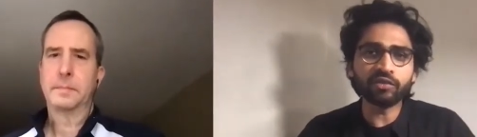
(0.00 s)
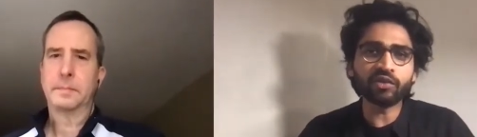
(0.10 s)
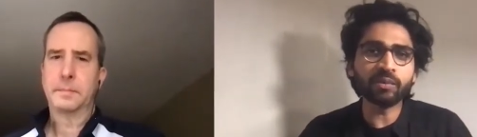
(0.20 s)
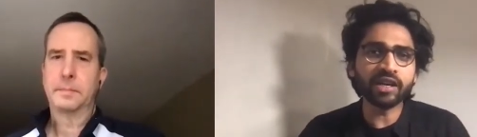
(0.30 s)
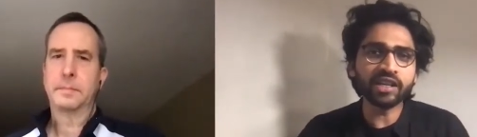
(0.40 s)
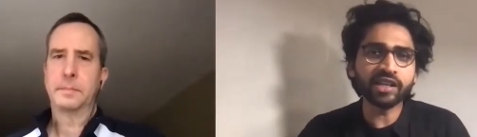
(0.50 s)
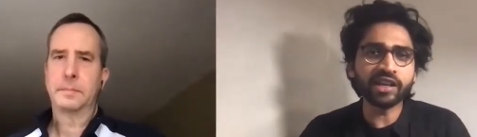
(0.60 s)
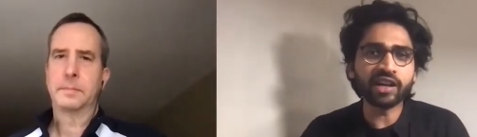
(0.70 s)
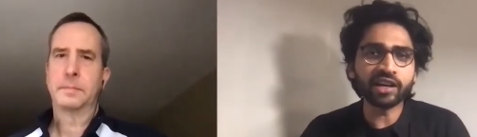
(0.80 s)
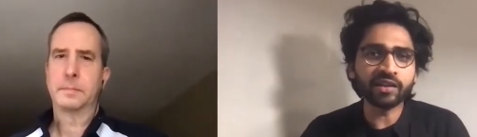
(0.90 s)
Speaker 1: from
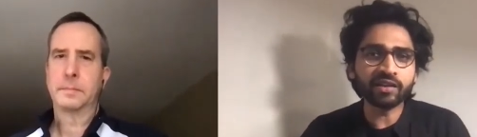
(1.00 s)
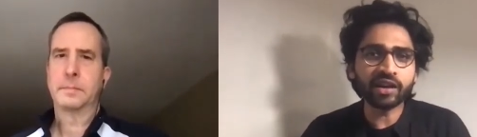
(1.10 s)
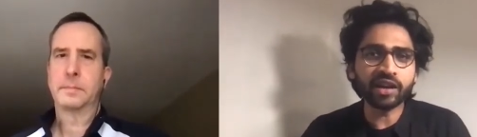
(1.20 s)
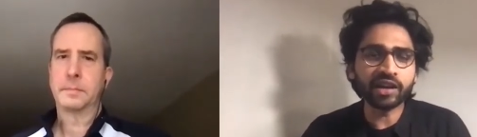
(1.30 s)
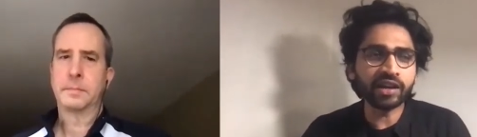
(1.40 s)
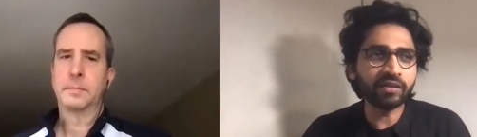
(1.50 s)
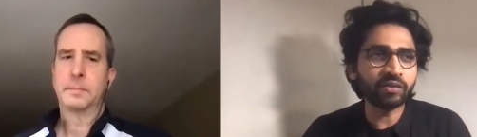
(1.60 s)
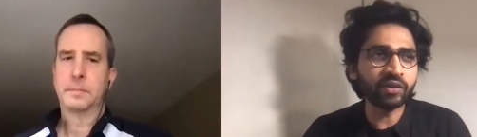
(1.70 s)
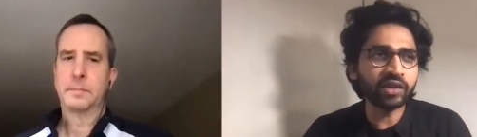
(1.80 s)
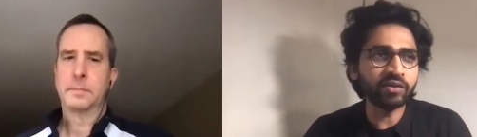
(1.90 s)
LTI, I
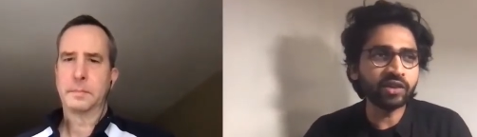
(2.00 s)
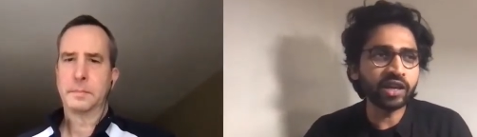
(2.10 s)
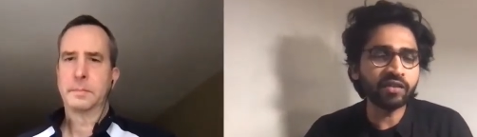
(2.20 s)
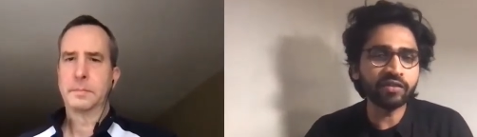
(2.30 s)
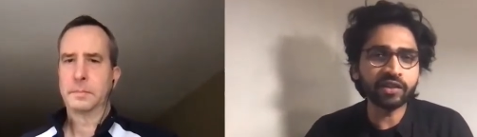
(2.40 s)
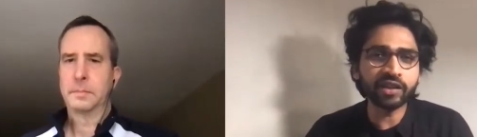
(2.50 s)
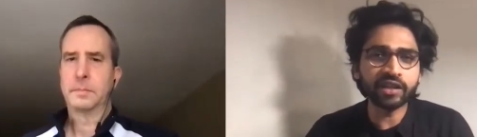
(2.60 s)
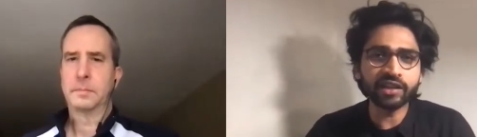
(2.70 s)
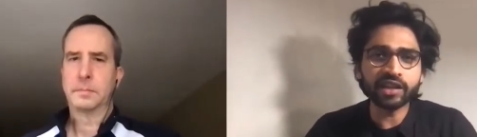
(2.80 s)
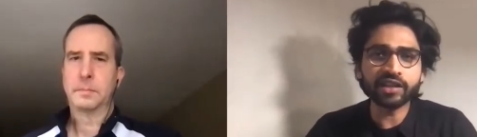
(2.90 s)
we we have
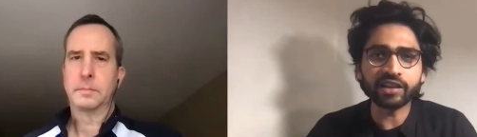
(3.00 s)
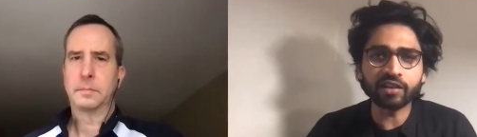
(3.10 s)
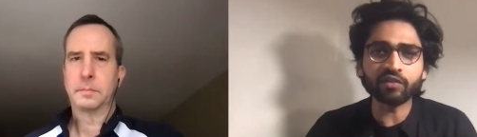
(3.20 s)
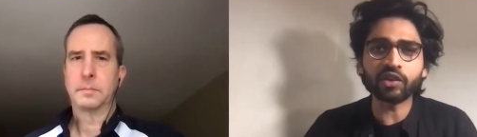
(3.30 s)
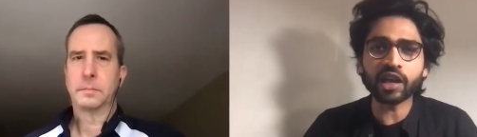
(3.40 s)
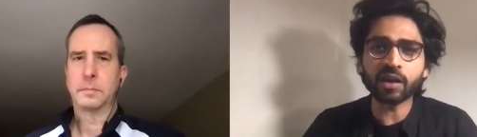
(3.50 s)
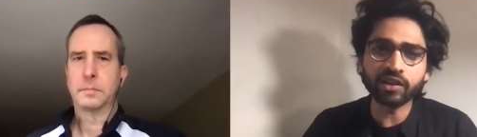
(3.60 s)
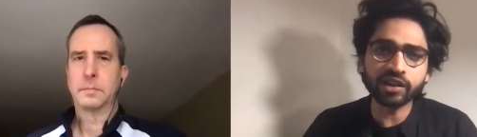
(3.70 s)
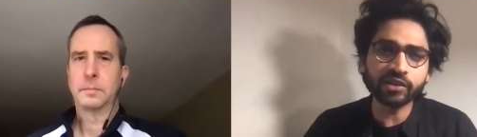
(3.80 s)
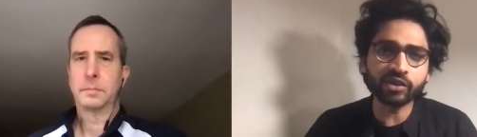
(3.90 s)
gained enough
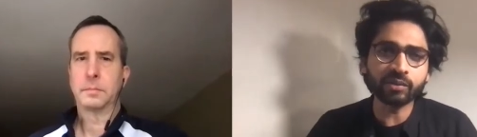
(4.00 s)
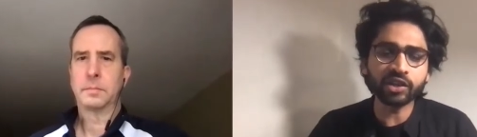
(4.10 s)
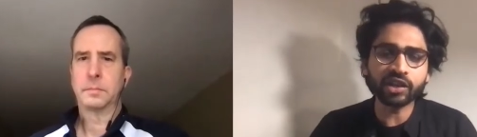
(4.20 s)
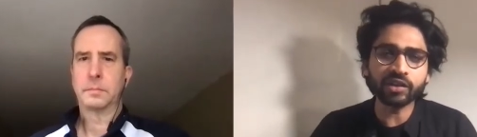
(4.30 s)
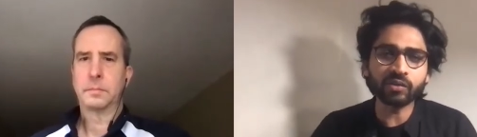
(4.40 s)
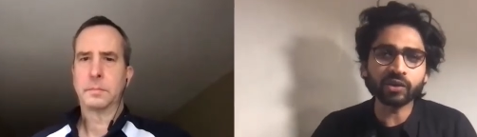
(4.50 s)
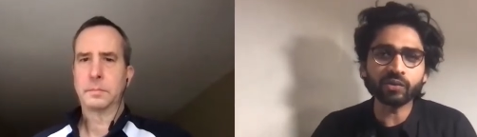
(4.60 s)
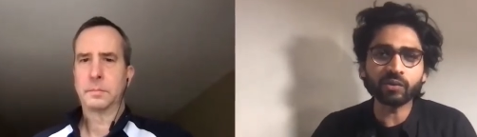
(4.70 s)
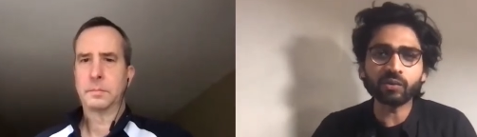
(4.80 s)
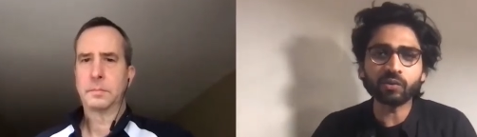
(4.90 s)
vocabulary to communicate what we
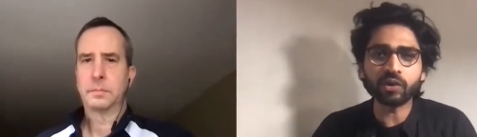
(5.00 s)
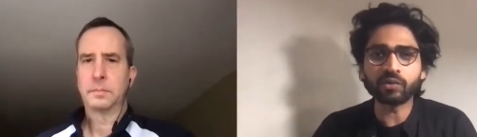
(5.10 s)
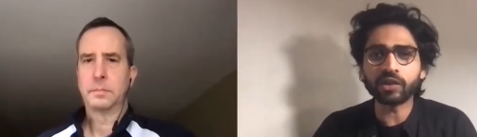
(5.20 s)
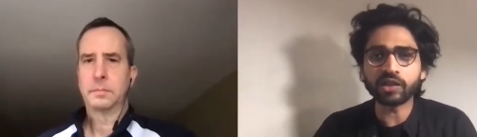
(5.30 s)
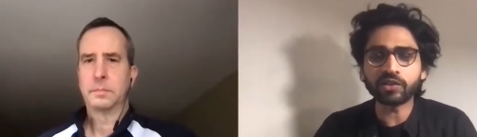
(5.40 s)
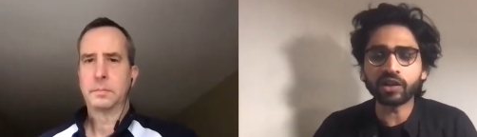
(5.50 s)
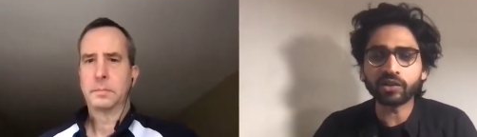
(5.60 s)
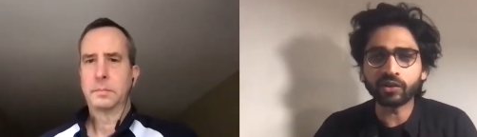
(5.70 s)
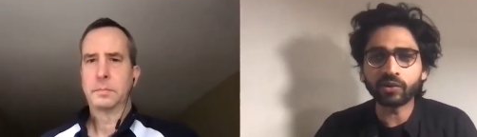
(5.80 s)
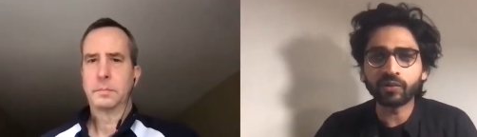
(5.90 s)
what we are trying to
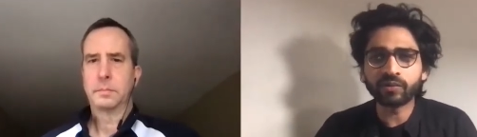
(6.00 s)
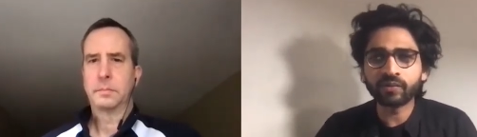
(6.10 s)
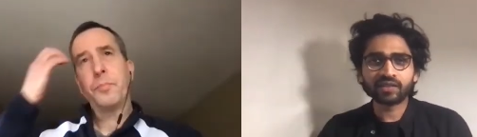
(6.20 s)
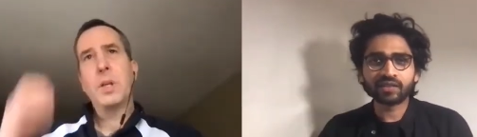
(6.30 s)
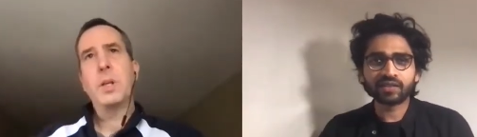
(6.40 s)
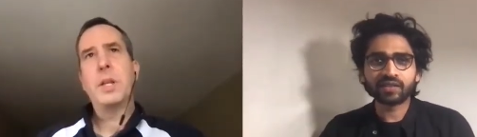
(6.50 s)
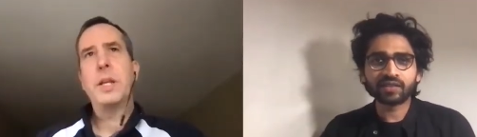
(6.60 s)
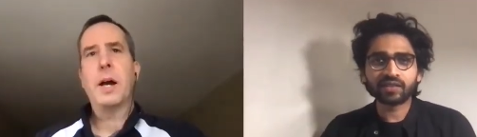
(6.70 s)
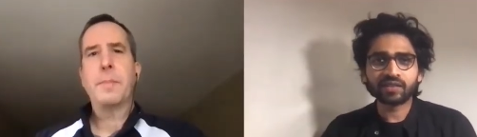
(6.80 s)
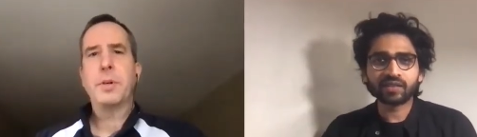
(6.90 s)
Speaker 2: do. The
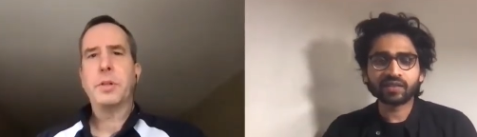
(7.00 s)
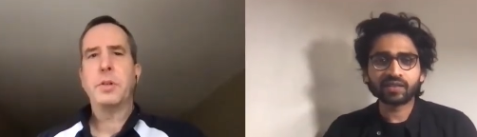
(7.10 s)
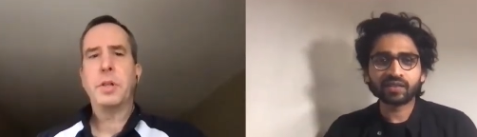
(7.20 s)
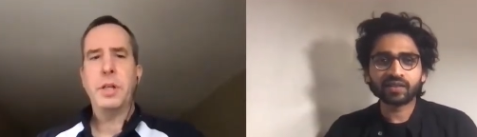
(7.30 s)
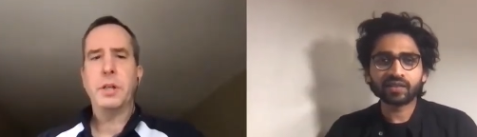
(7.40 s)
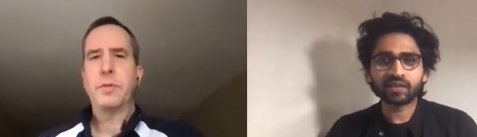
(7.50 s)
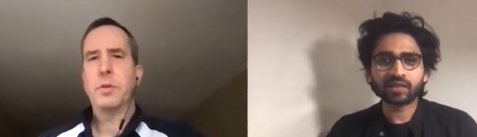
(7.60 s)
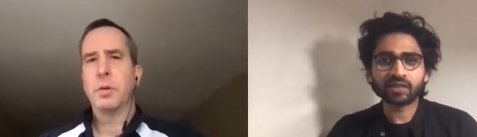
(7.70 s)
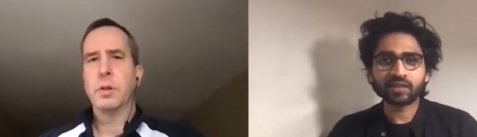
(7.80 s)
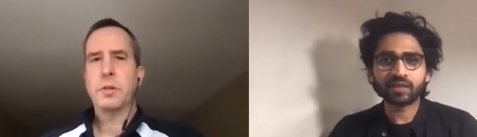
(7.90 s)
opportunity, of
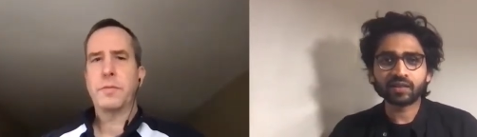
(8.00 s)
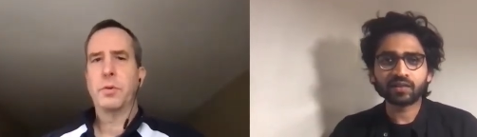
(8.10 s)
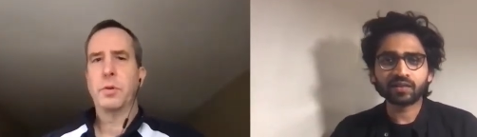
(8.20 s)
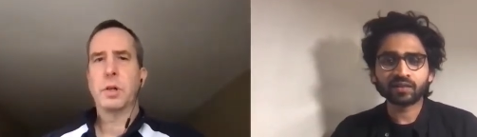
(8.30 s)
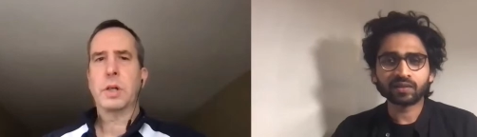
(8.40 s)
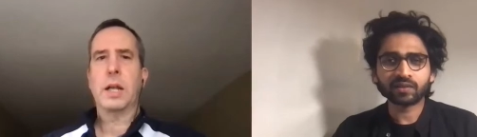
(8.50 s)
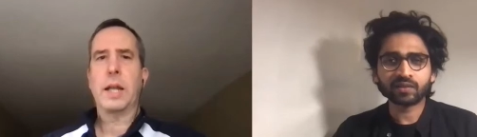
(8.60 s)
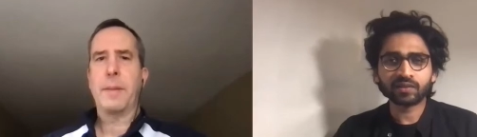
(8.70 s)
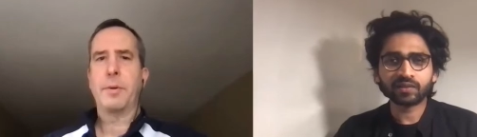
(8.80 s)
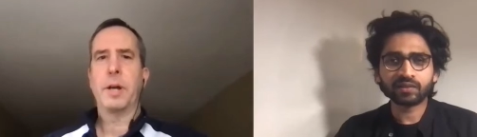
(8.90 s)
course, for
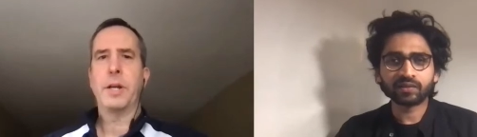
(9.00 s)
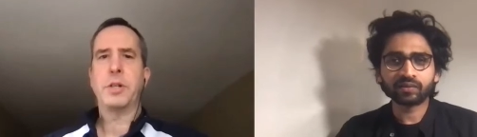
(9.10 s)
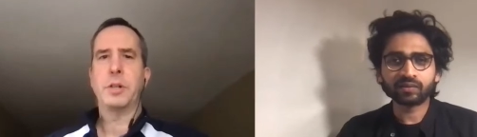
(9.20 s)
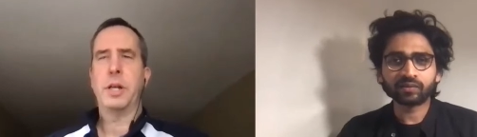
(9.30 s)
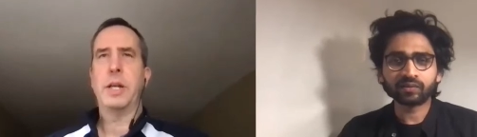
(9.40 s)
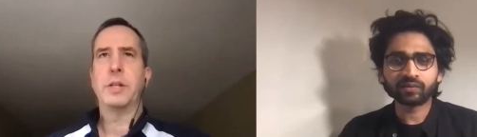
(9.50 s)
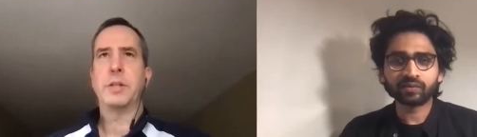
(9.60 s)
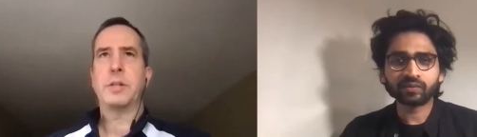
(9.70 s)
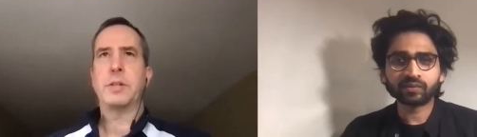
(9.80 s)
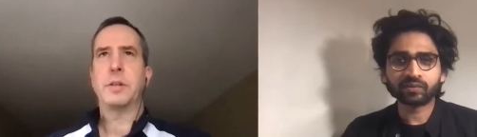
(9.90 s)
collaboration
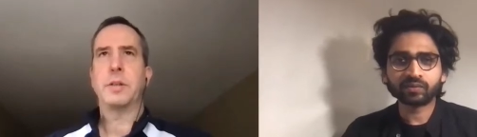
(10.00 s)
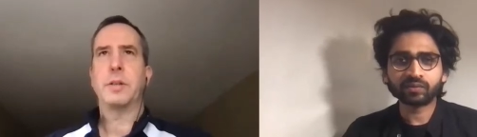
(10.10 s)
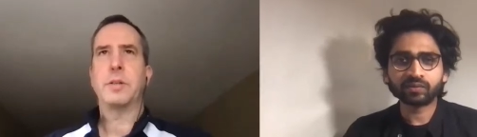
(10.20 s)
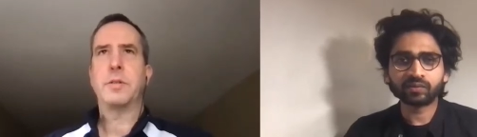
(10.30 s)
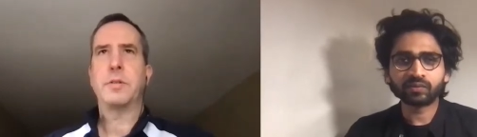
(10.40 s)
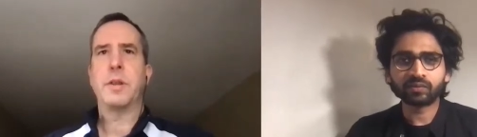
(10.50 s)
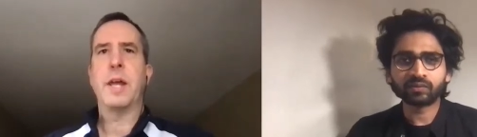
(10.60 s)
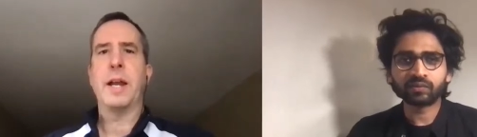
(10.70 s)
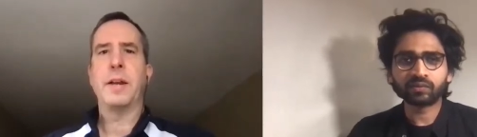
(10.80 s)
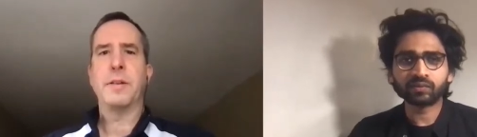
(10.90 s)
is that